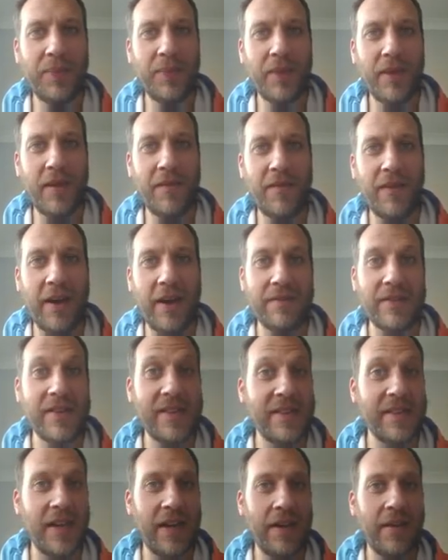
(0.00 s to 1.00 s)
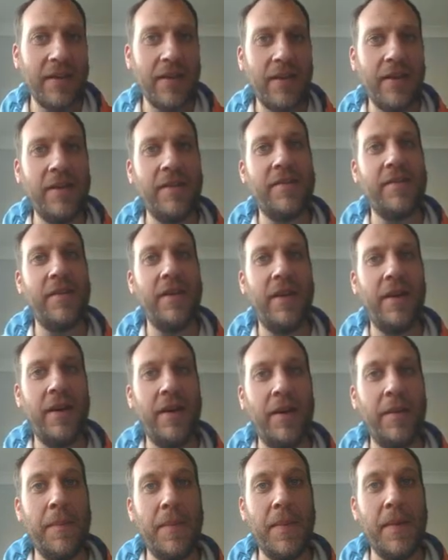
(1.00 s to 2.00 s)
If you haven't seen, there's
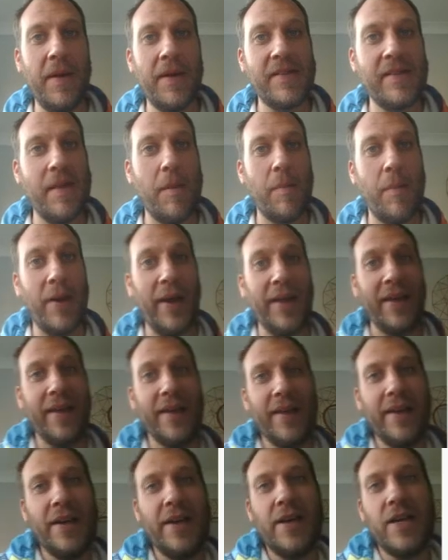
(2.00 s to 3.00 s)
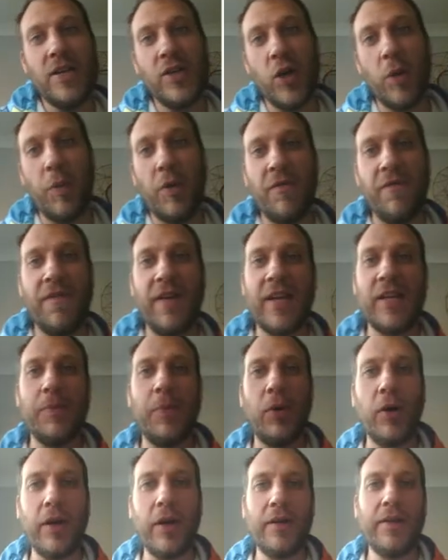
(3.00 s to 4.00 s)
Assembly is up on
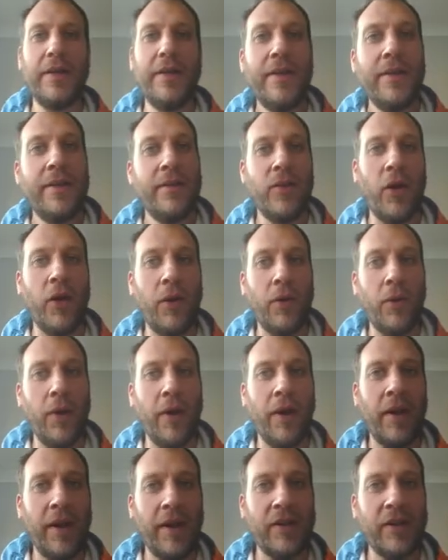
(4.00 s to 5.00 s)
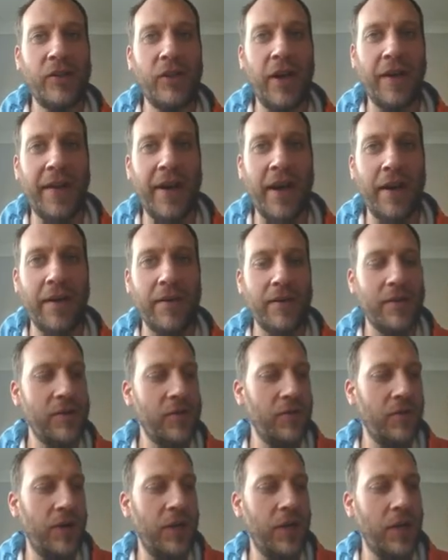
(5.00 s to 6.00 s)
Facebook, so check that out,
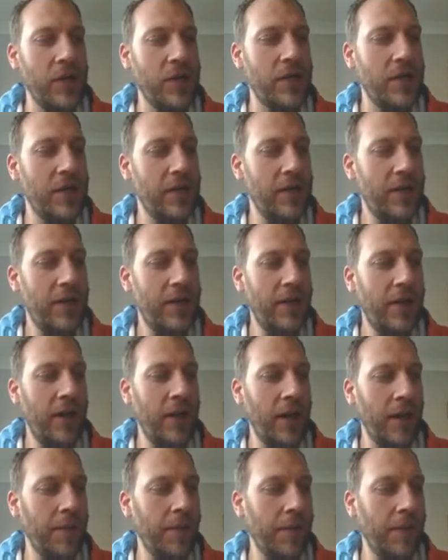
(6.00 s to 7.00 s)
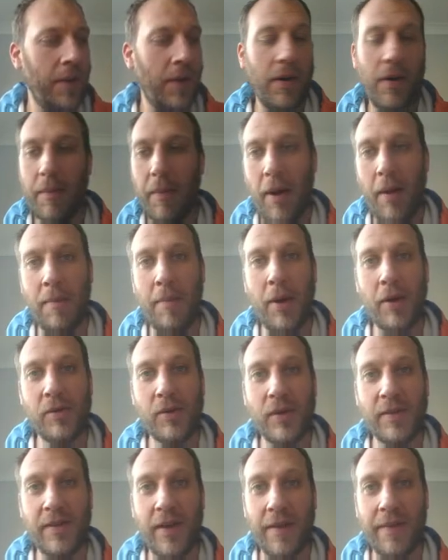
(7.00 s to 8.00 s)
it's really good. I'm
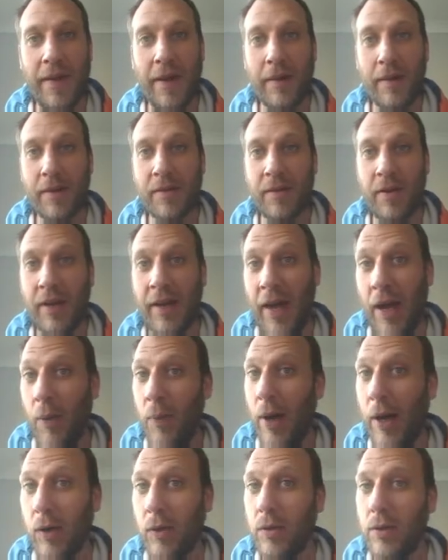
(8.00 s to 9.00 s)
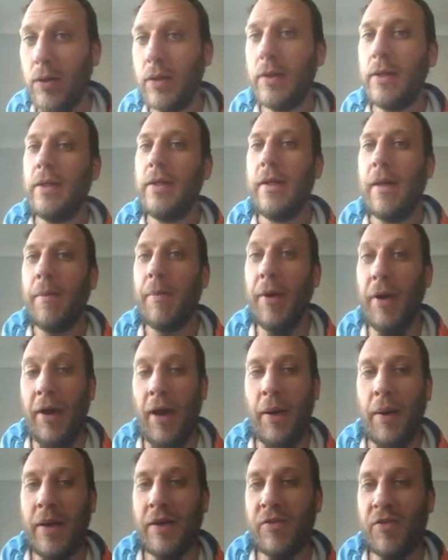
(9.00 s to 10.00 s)
mostly saying that because I get a waggle, but no,
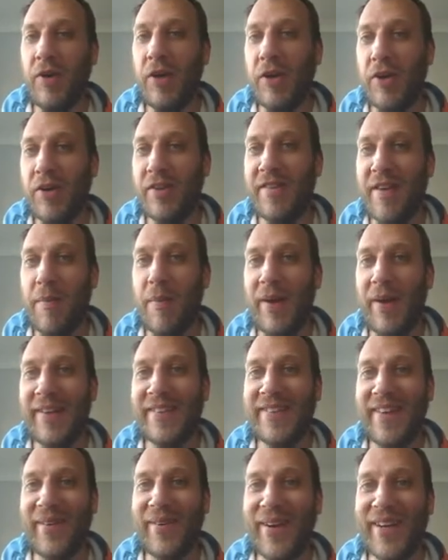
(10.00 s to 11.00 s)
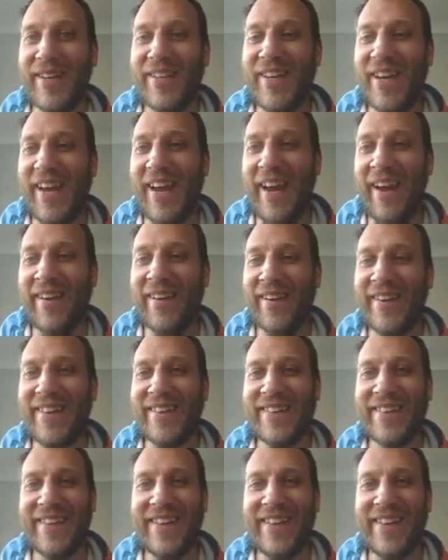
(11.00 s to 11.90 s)
it's really good Assembly, so check it out guys.